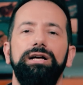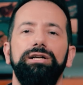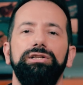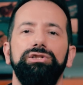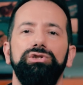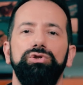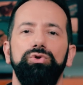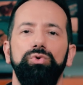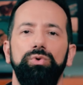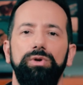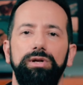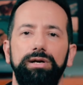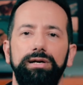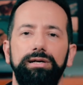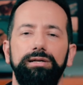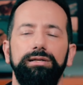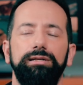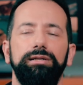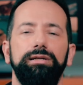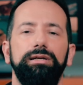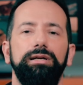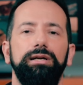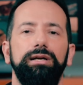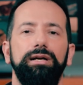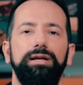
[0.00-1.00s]
to learn
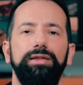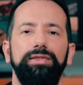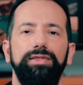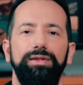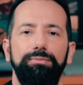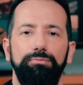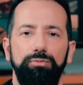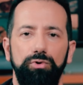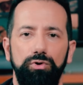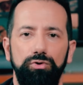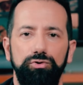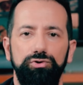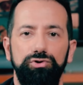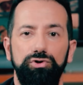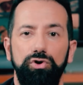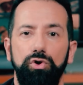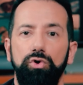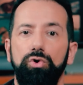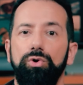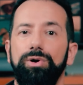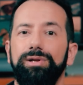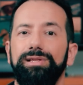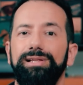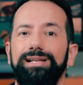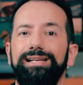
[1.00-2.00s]
the modes,
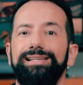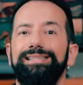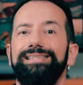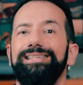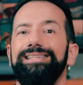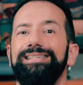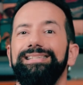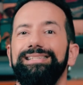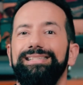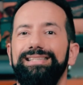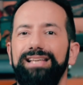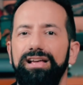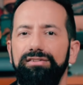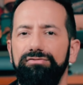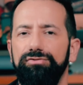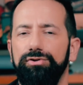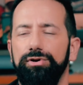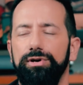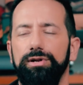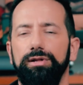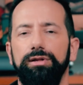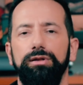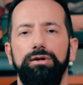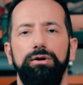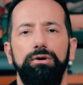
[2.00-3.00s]
or at least
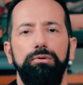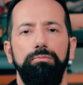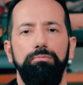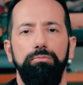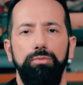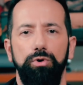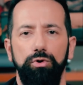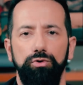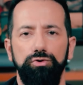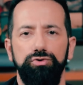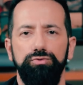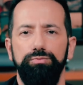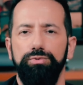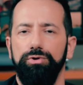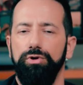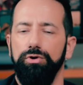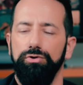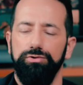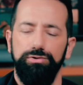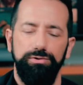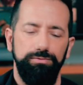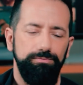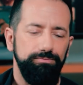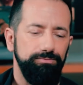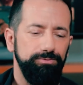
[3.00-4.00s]
several modes,
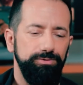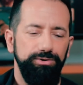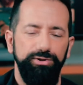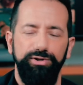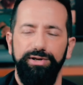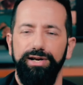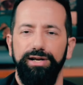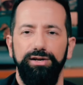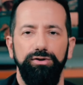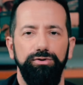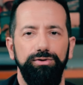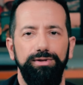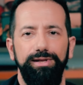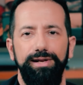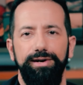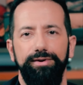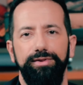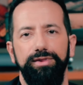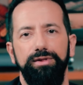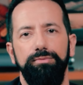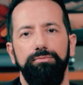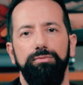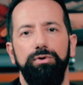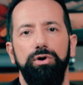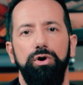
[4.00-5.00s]
because you cannot learn
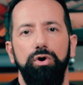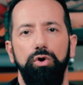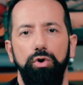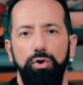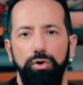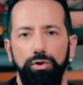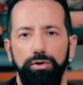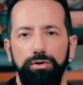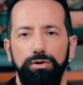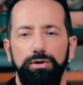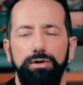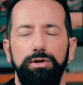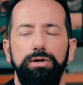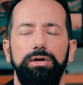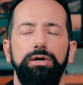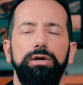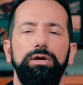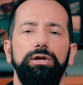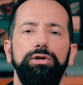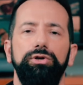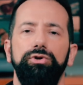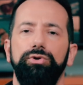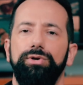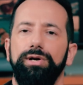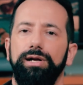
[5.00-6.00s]
them all.
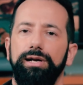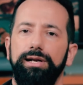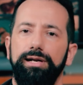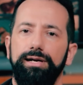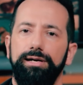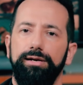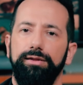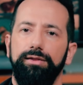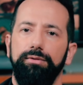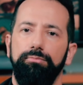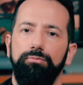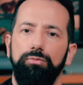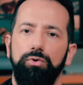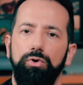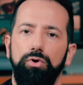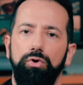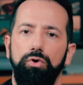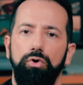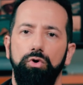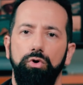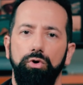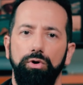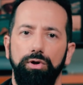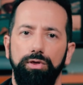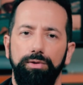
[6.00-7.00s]
You can learn them
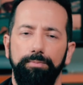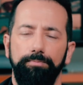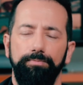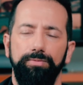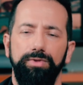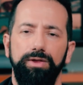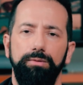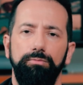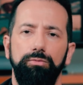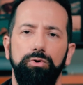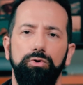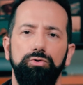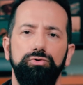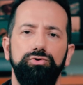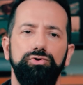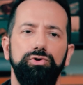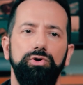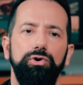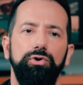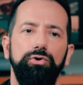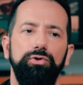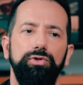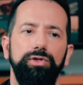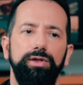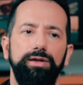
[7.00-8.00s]
all, the modes,
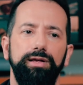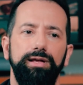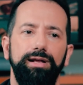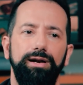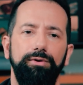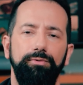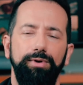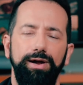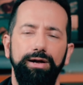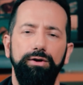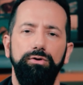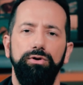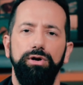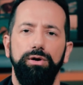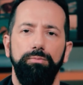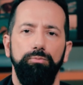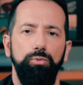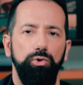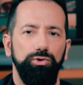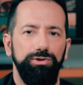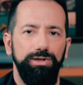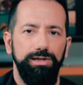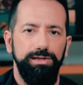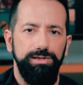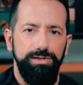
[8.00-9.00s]
on the regular
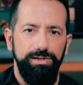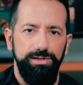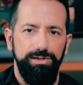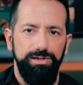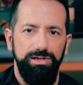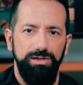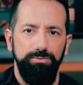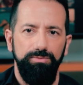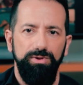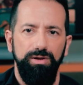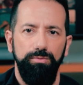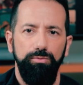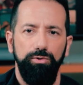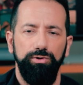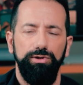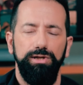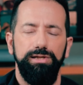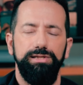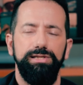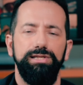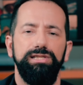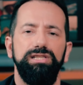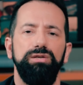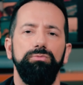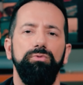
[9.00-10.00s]
modal system, the modal
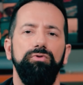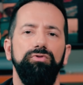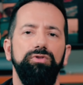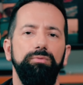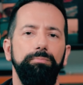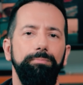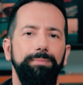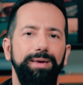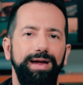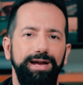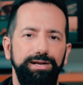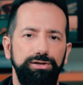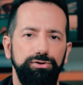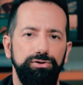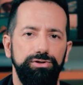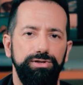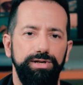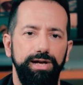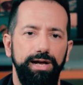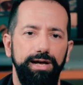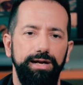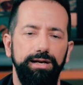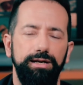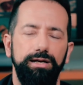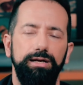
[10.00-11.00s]
system of the major
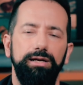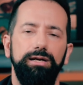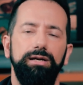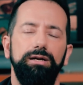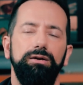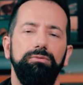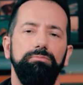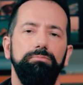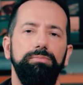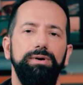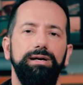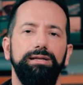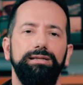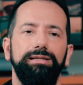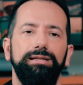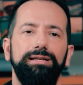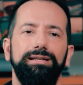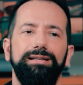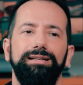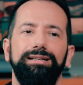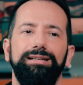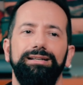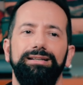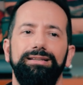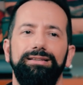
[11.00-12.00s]
scale, but
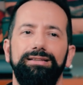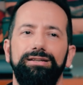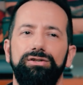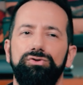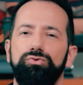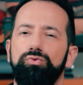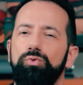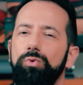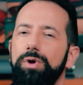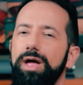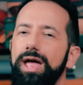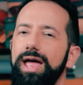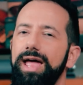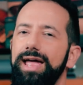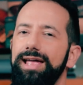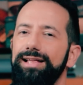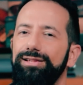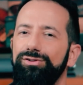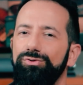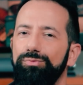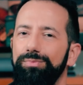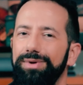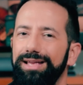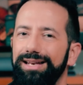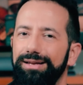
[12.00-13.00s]
there's way
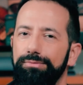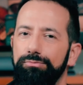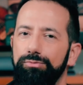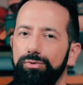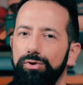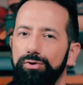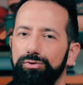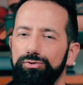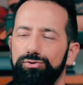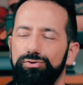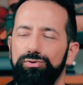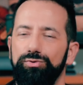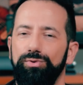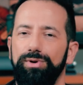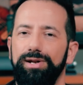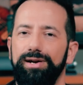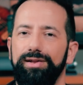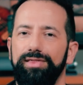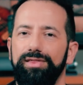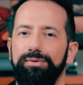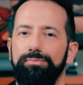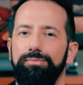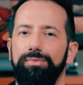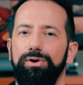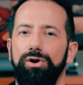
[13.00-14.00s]
too many modes to learn
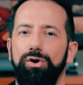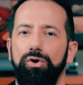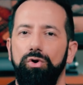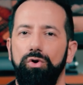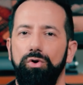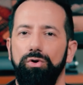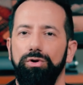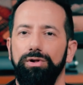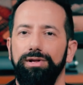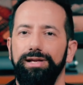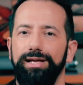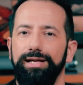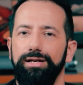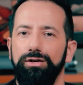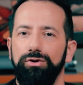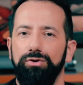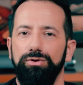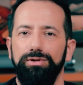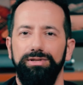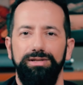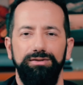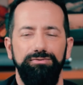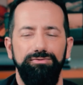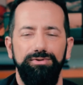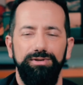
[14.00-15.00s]
them all in all
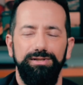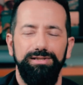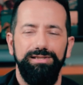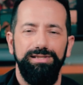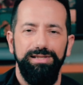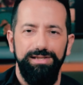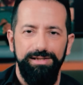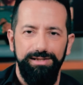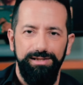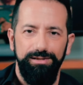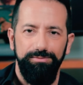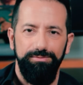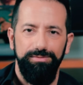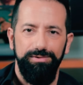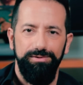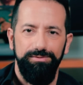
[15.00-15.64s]
different systems.